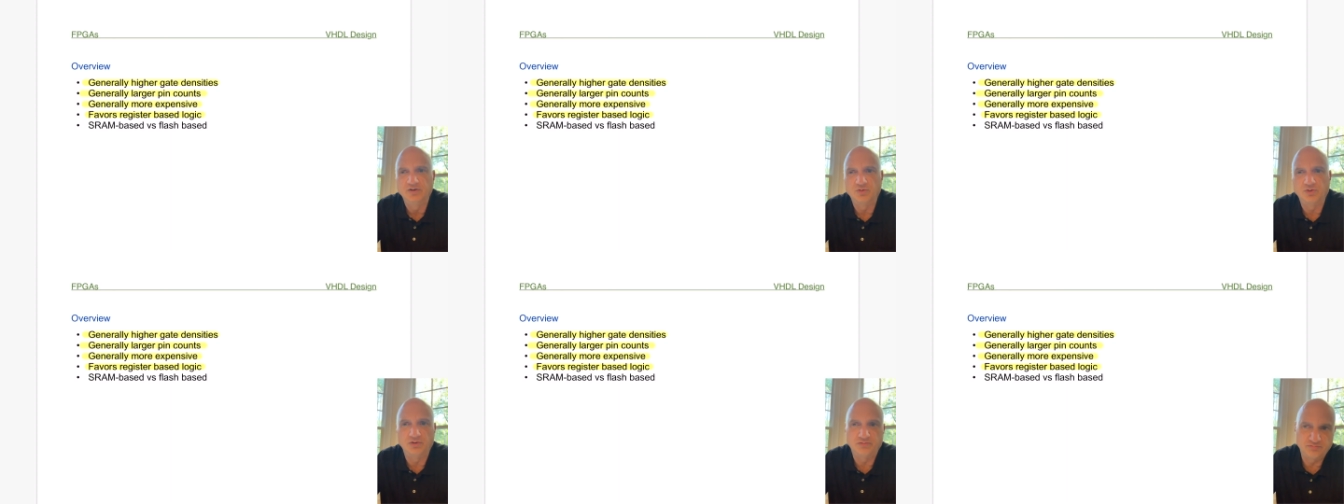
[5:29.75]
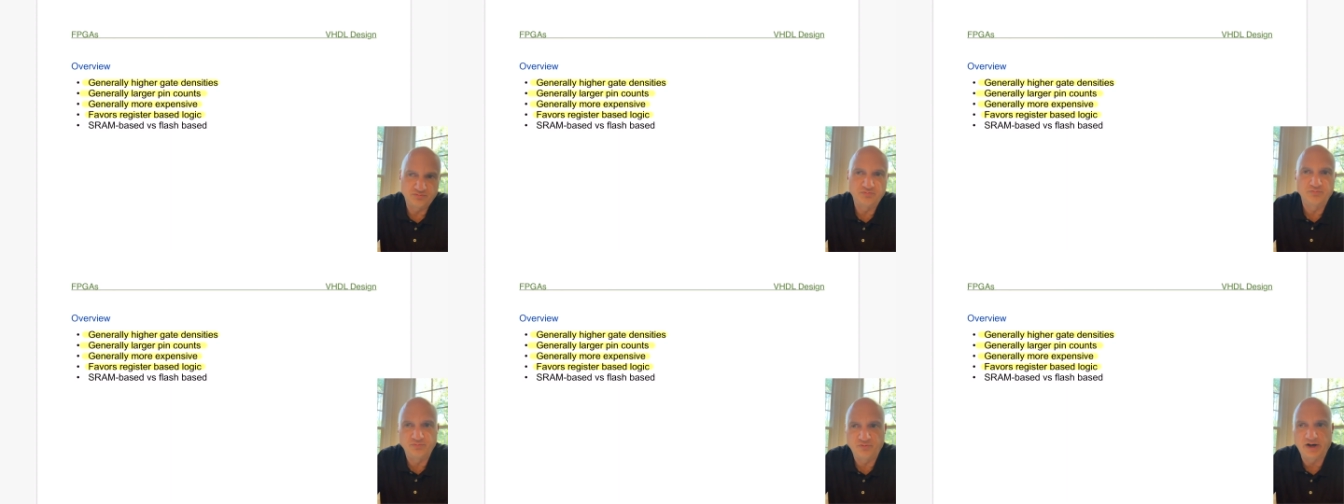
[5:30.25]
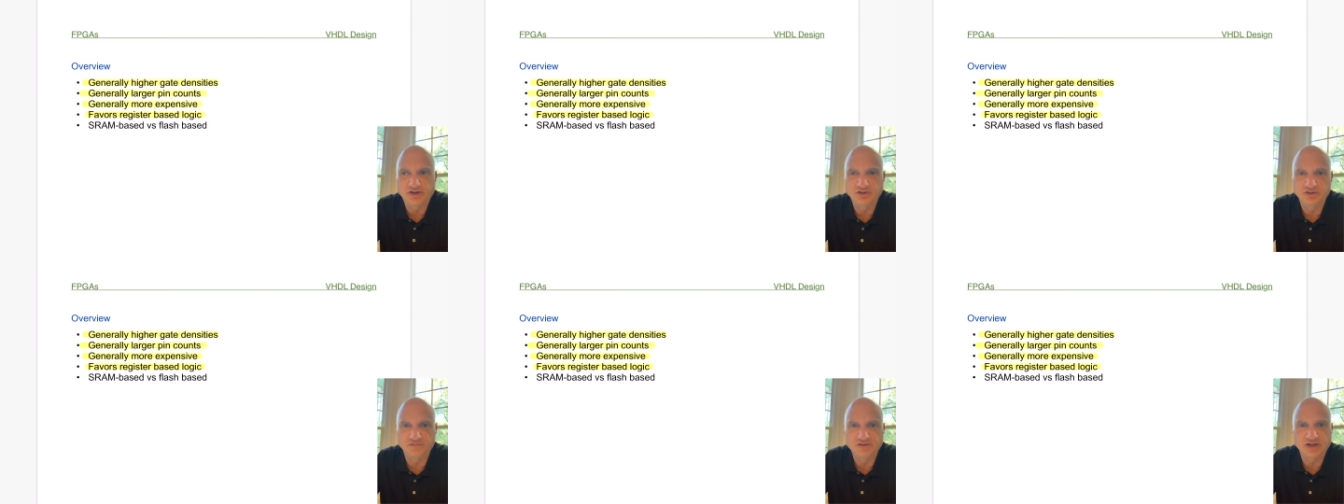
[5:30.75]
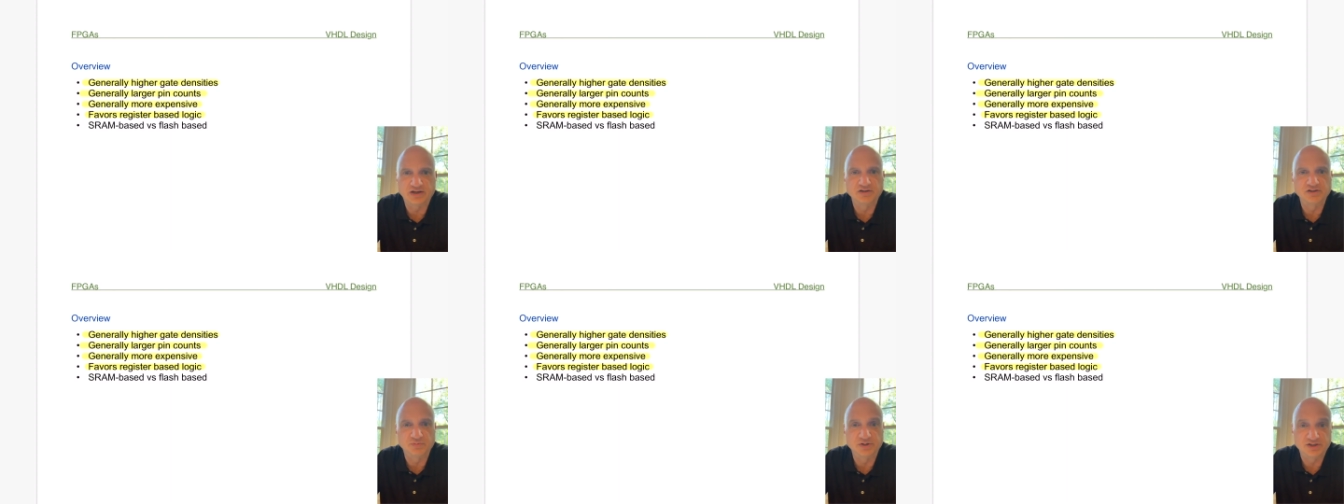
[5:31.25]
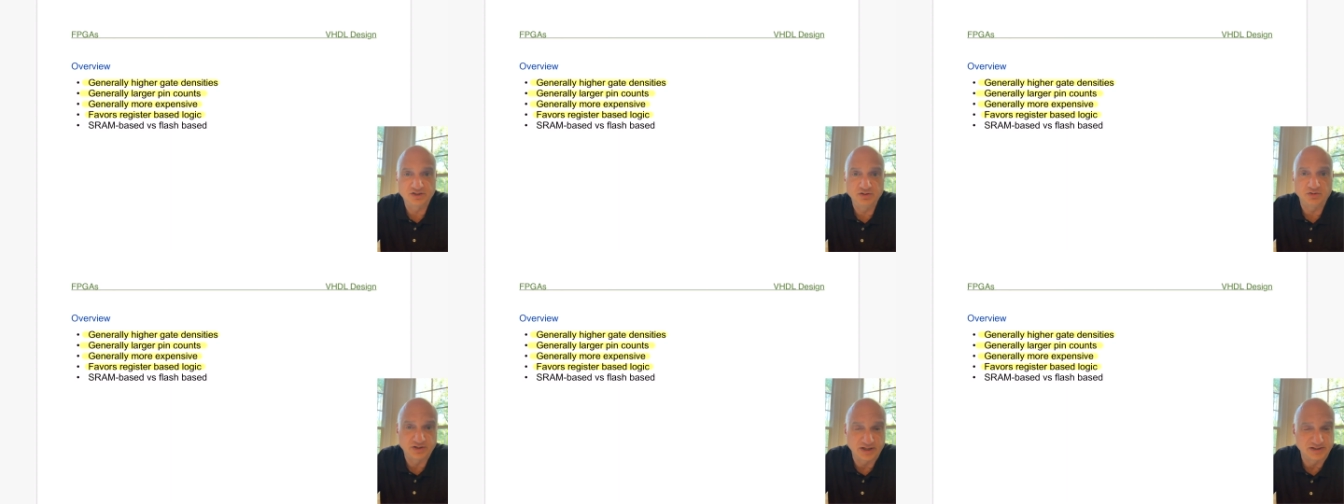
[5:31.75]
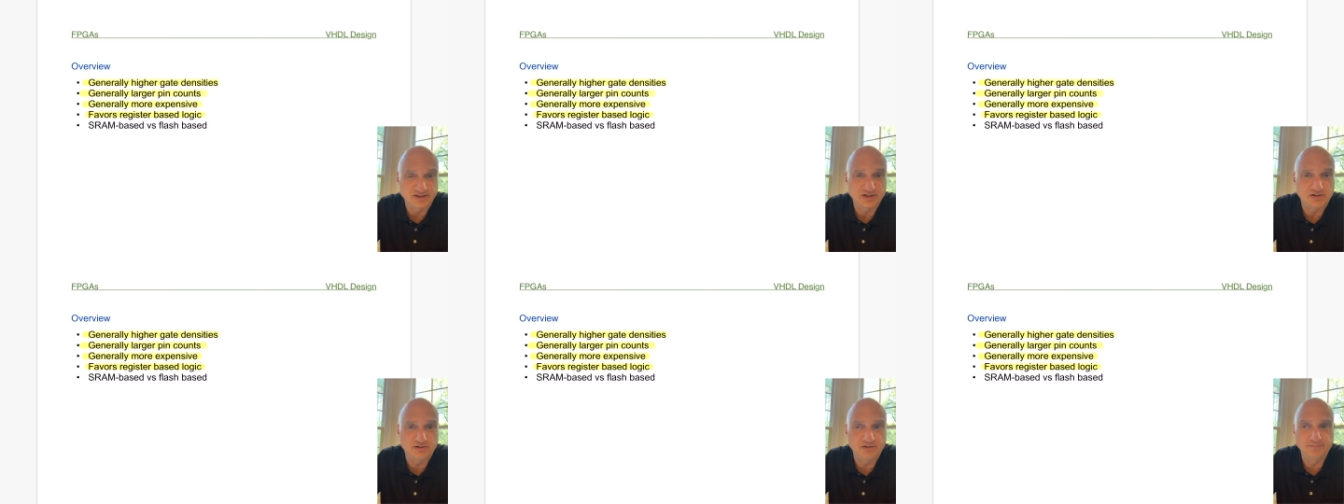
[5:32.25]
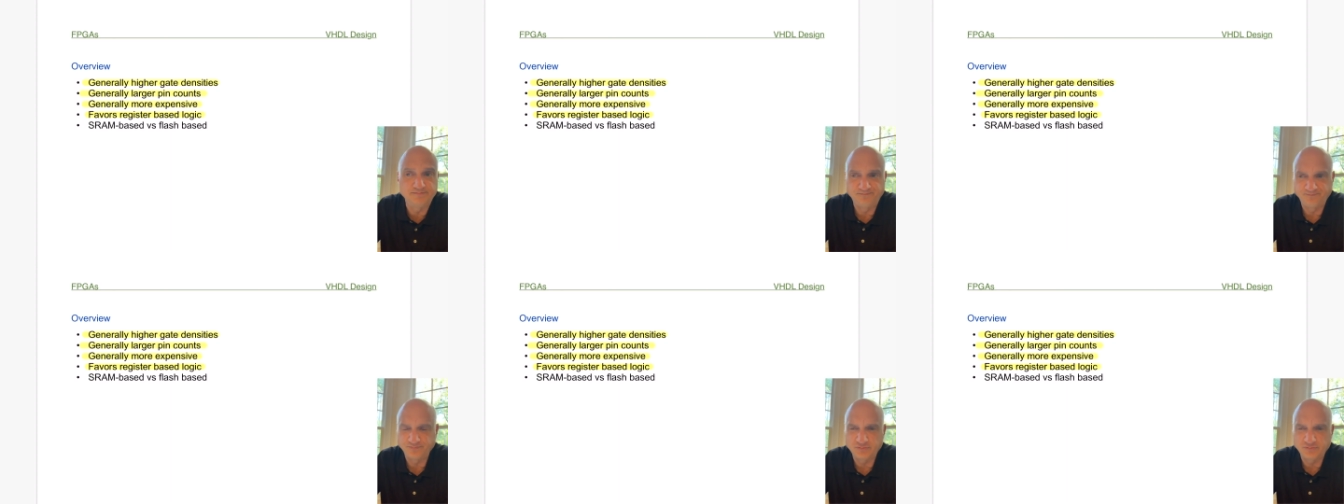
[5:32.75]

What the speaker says: or fractions of seconds, but it still takes time.